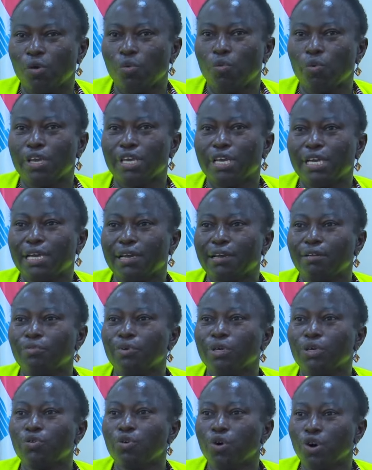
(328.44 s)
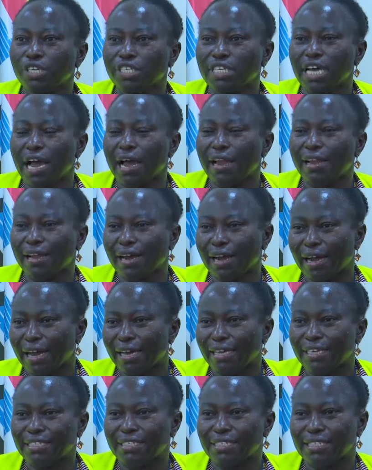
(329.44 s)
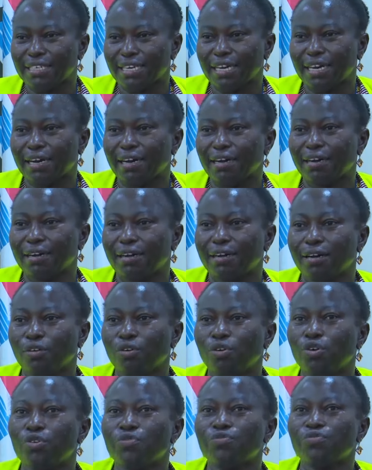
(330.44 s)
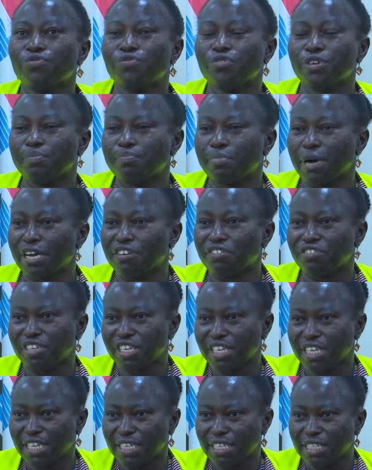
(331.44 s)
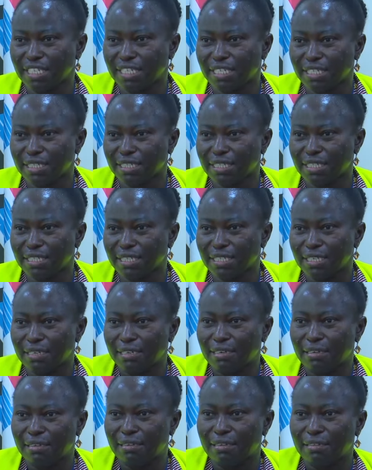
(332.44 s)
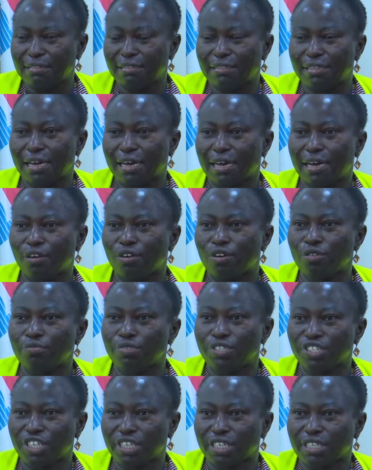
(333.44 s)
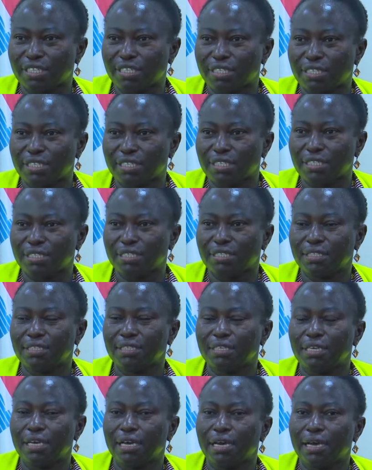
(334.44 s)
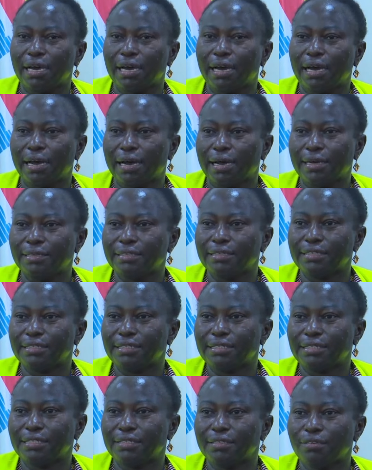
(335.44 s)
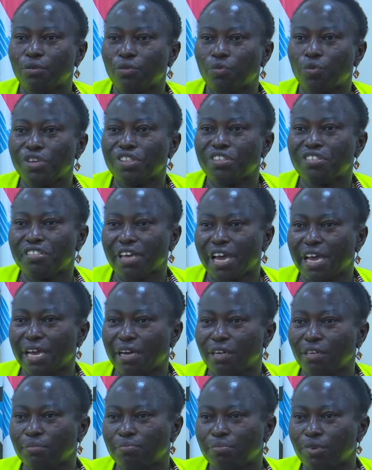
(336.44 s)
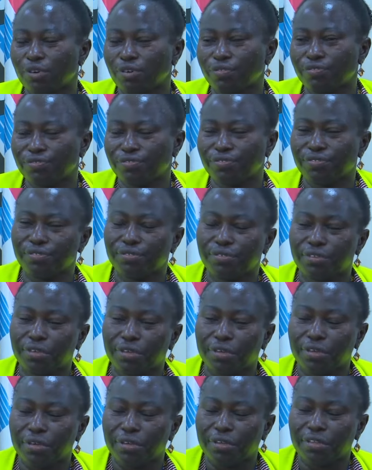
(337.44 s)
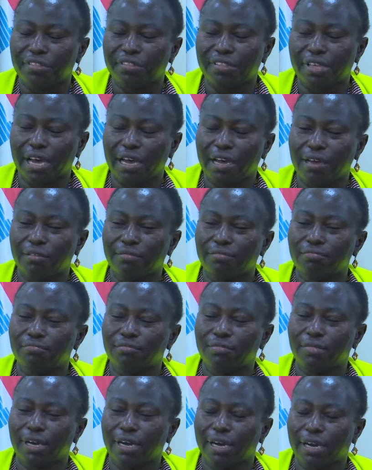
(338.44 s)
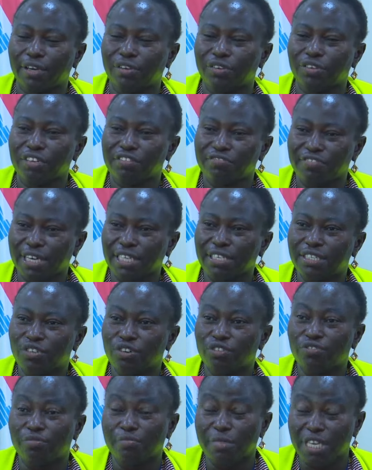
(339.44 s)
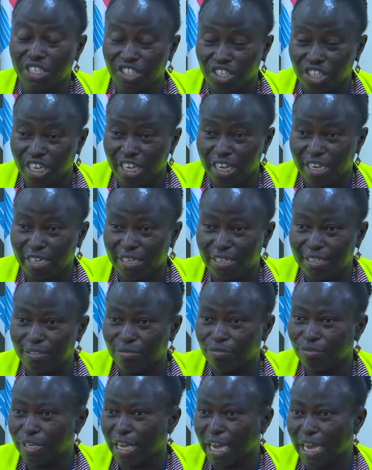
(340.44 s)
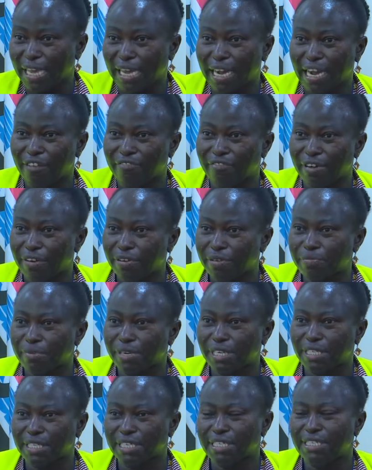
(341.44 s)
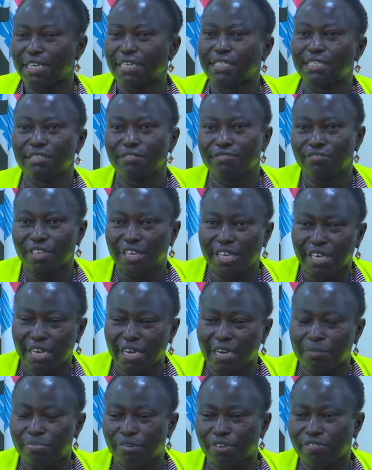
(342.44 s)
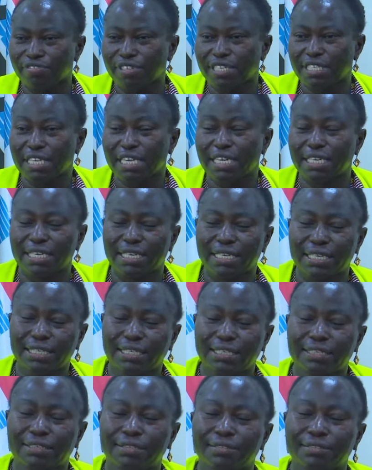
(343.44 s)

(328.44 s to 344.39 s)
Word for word: we, we got an idea of repatriating the objects. And with the help of the uh, University of Michigan, we, I have a representative here, Professor Derek.